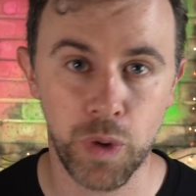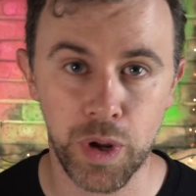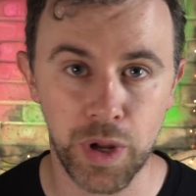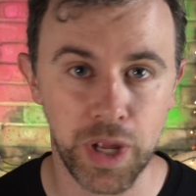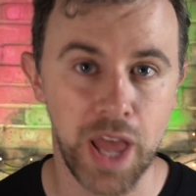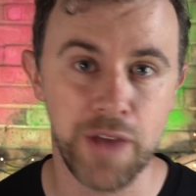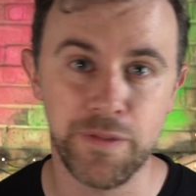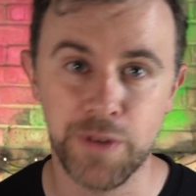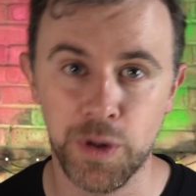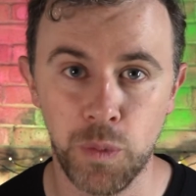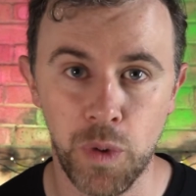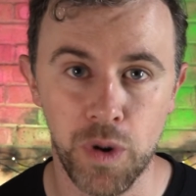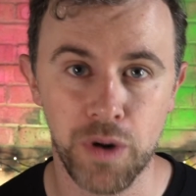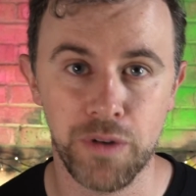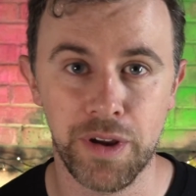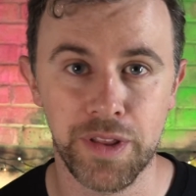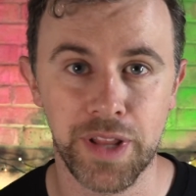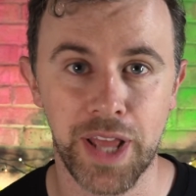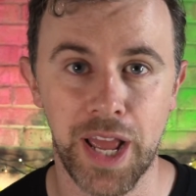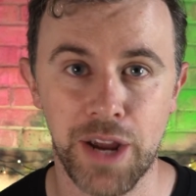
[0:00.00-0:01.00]
Carefully
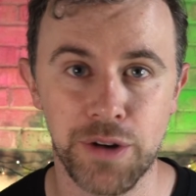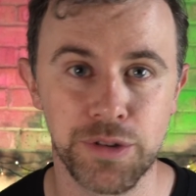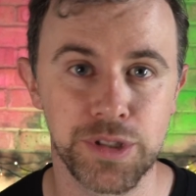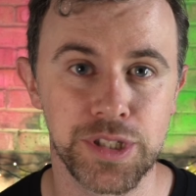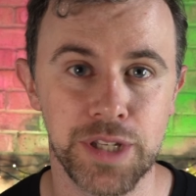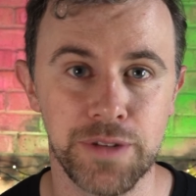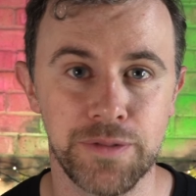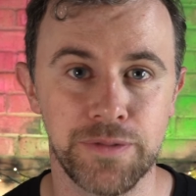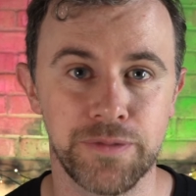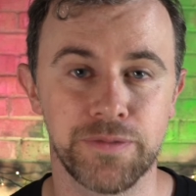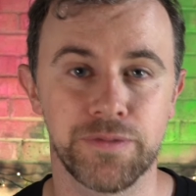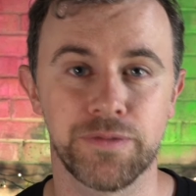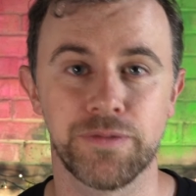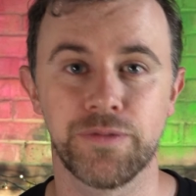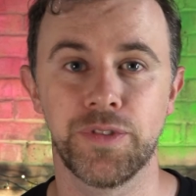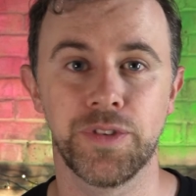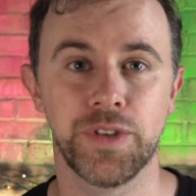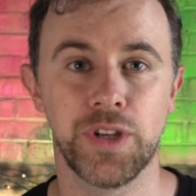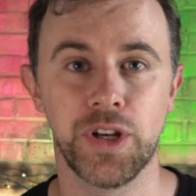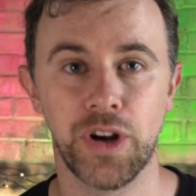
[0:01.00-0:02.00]
walk around the house if
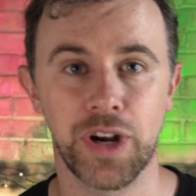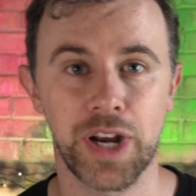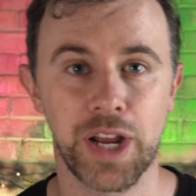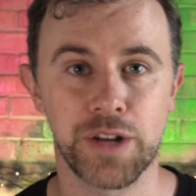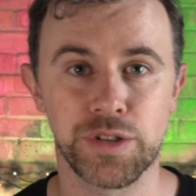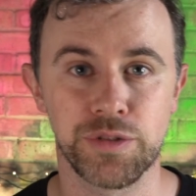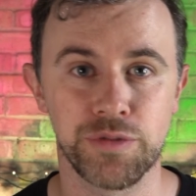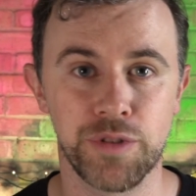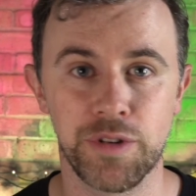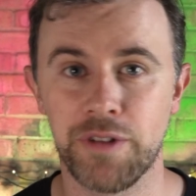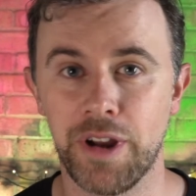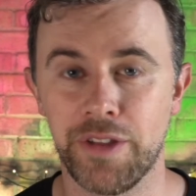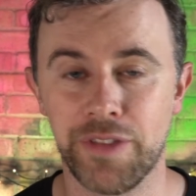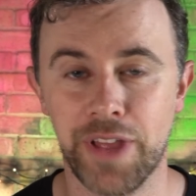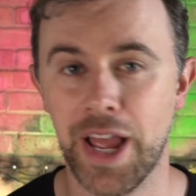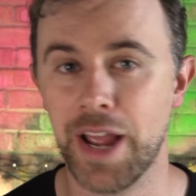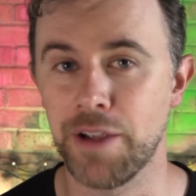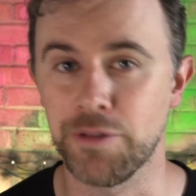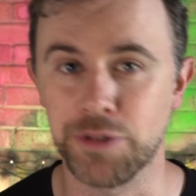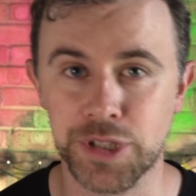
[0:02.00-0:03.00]
you're not allowed to run around
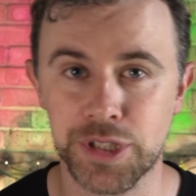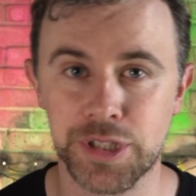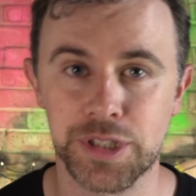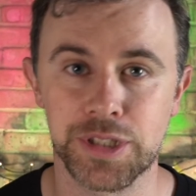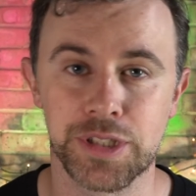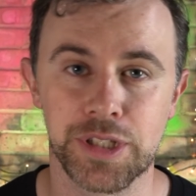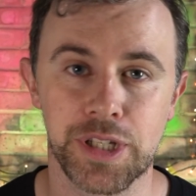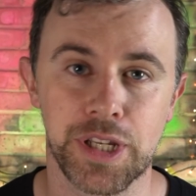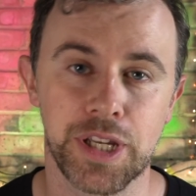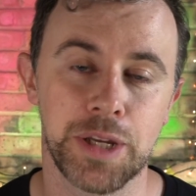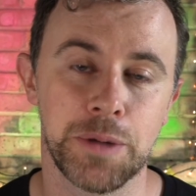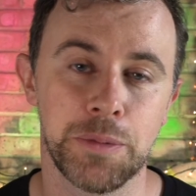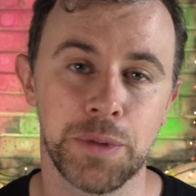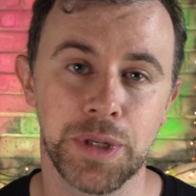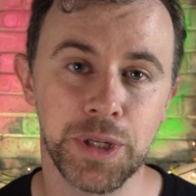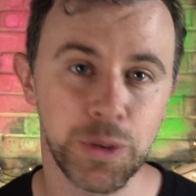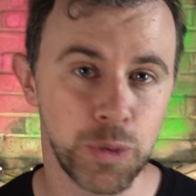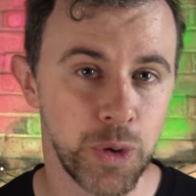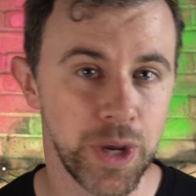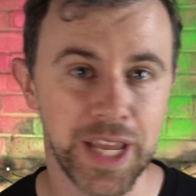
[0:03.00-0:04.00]
the house.
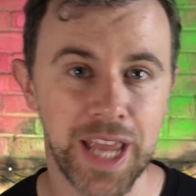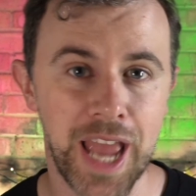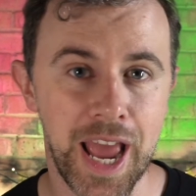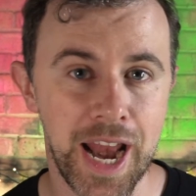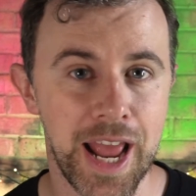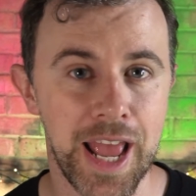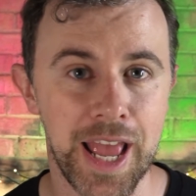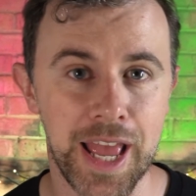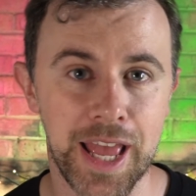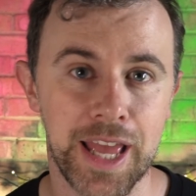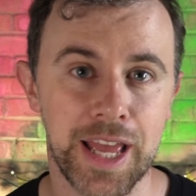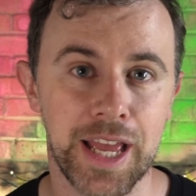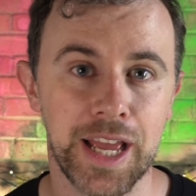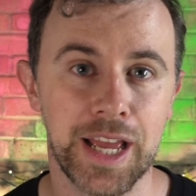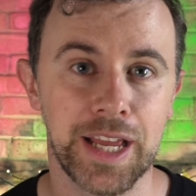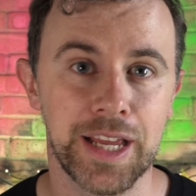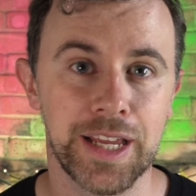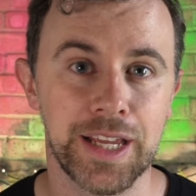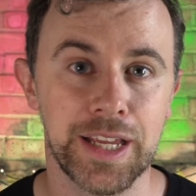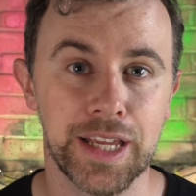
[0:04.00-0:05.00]
Quick, get it!
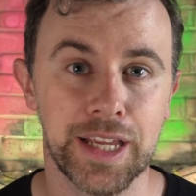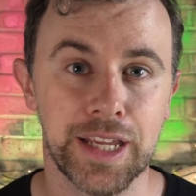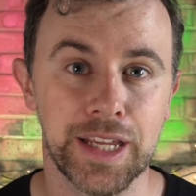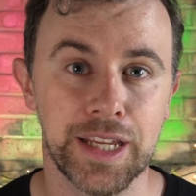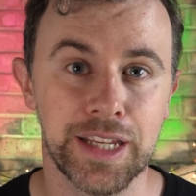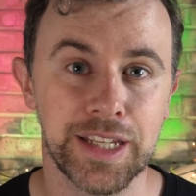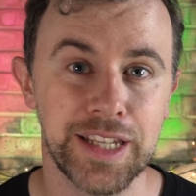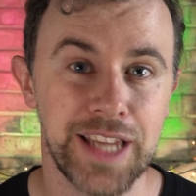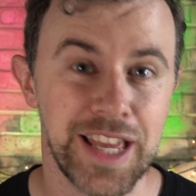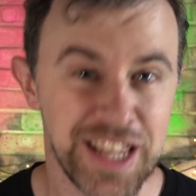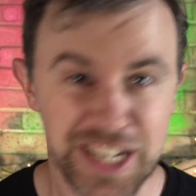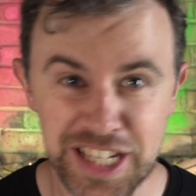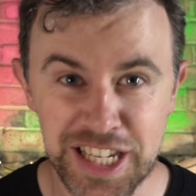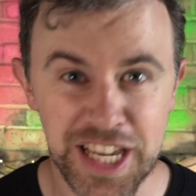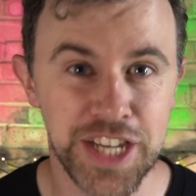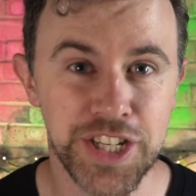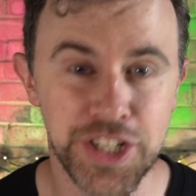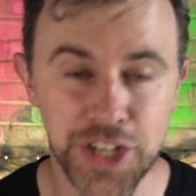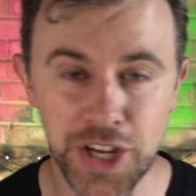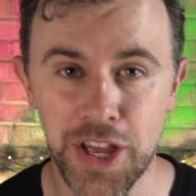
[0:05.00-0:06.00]
Get the
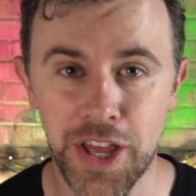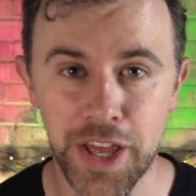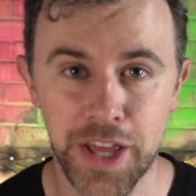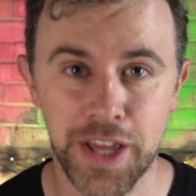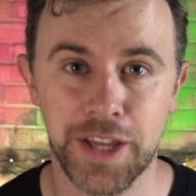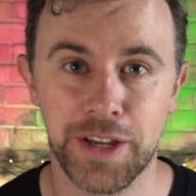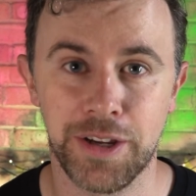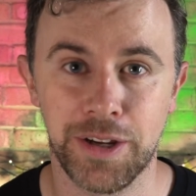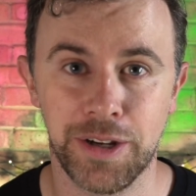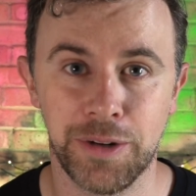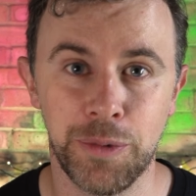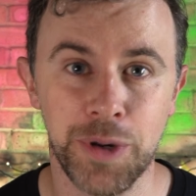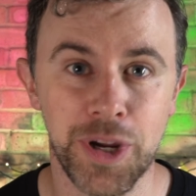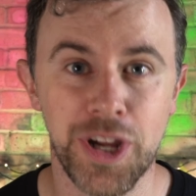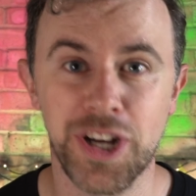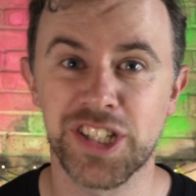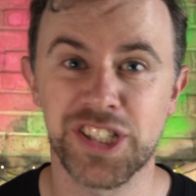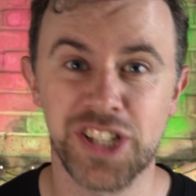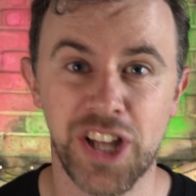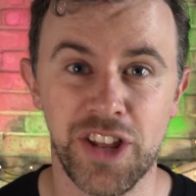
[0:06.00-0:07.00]
t-shirt! We're
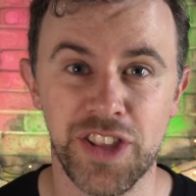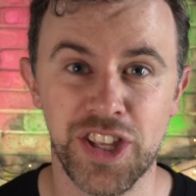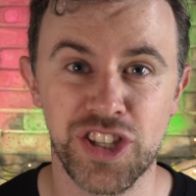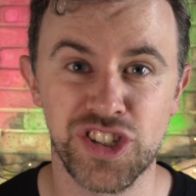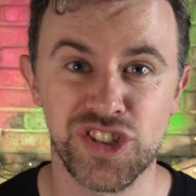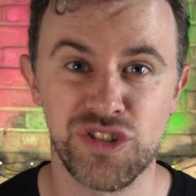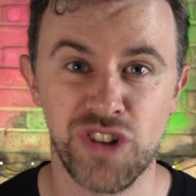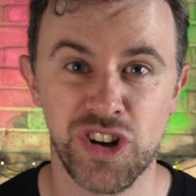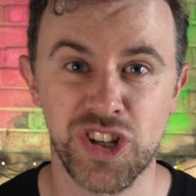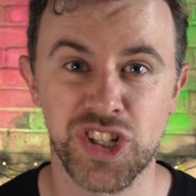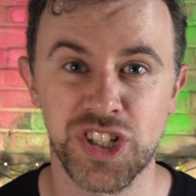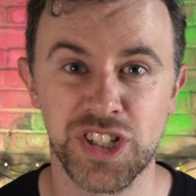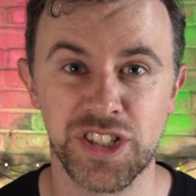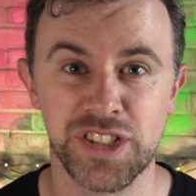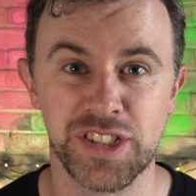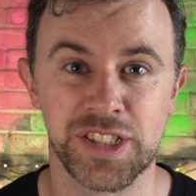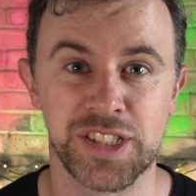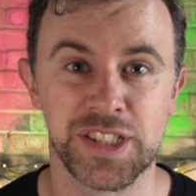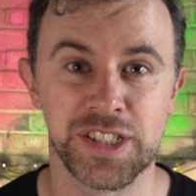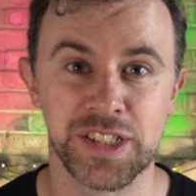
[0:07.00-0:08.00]
gonna start the
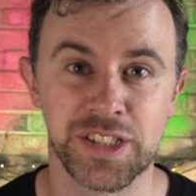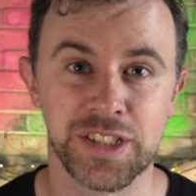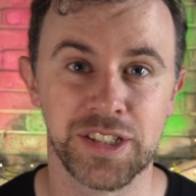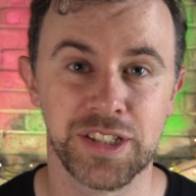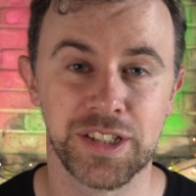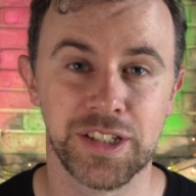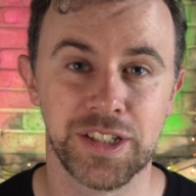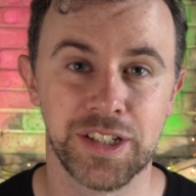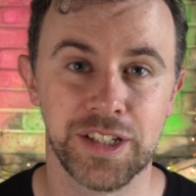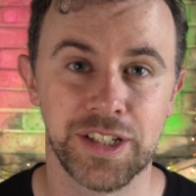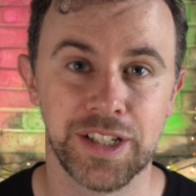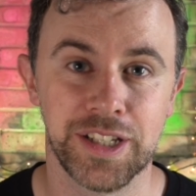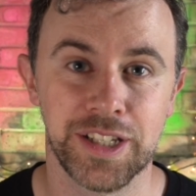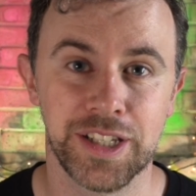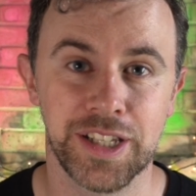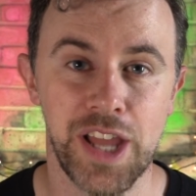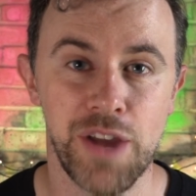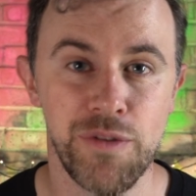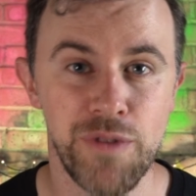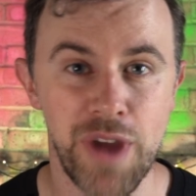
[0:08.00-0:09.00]
instructions!
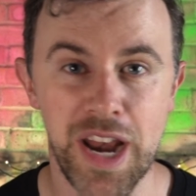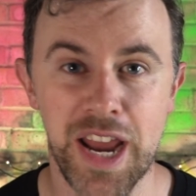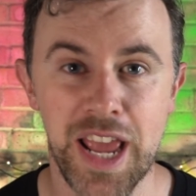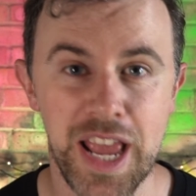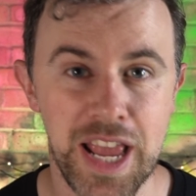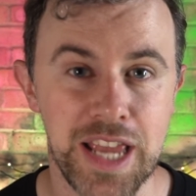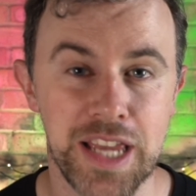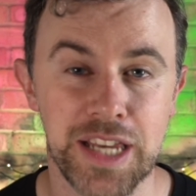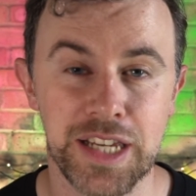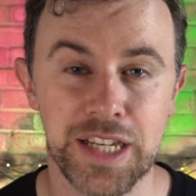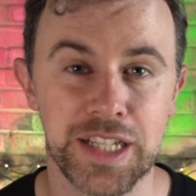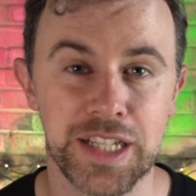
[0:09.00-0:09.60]
Get ready!